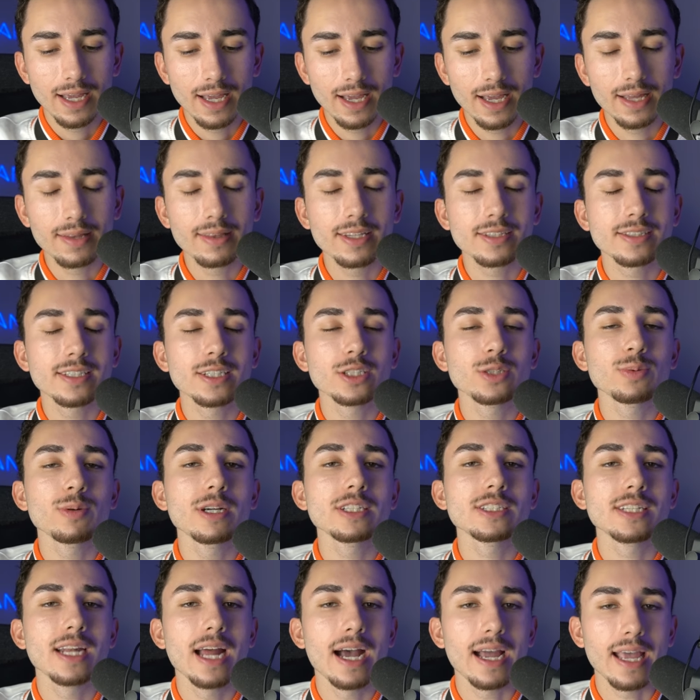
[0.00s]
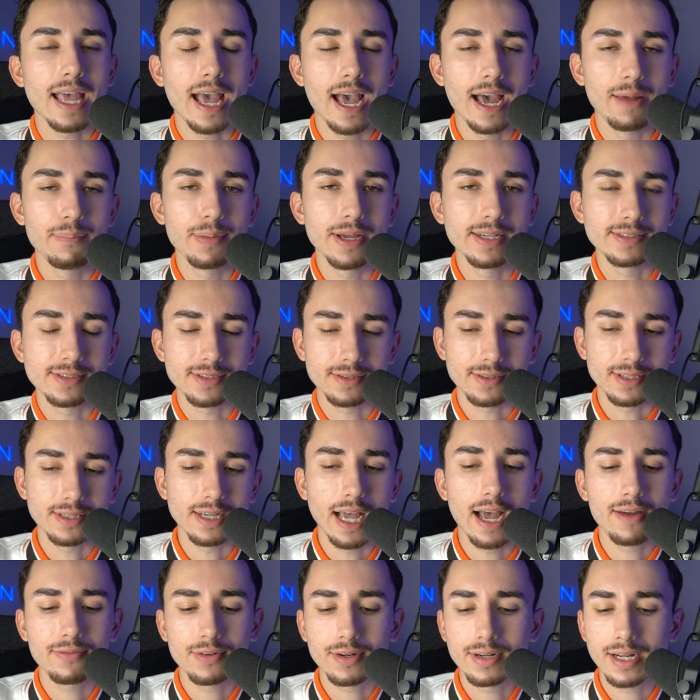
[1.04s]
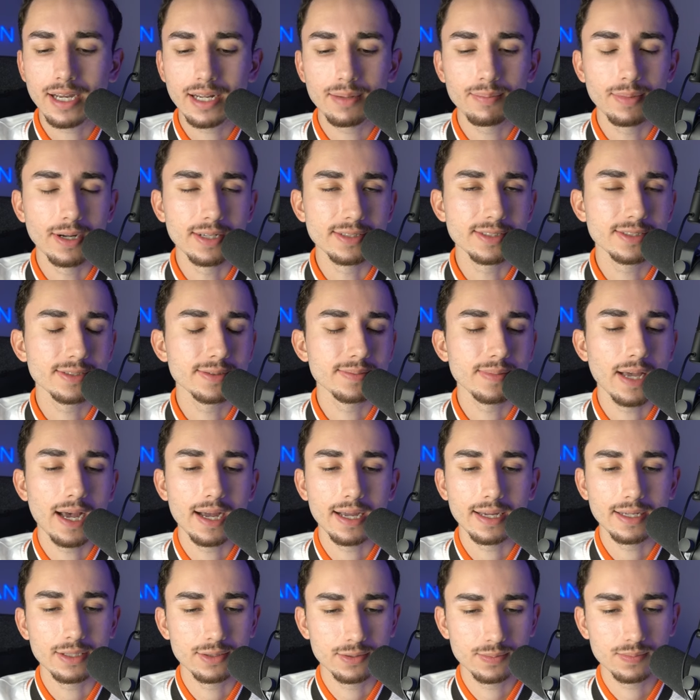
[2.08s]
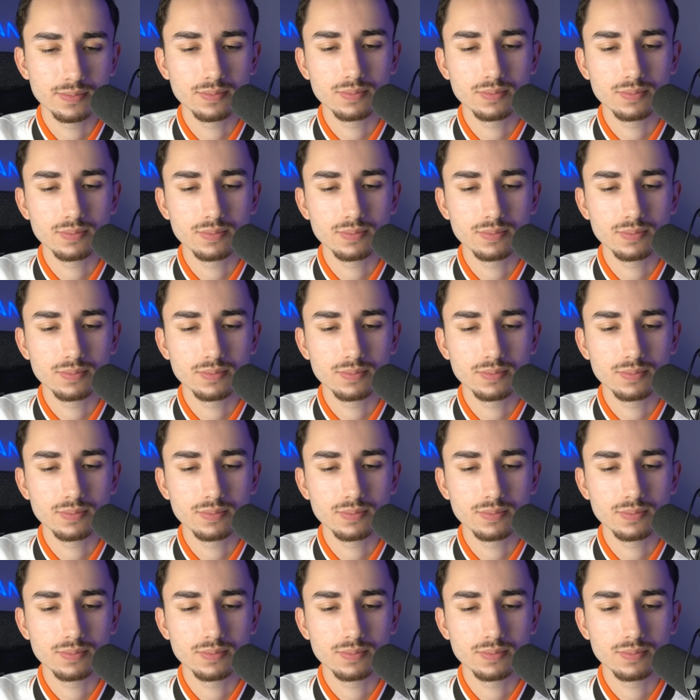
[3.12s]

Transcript: In the situation I had, basically, after nine months, I had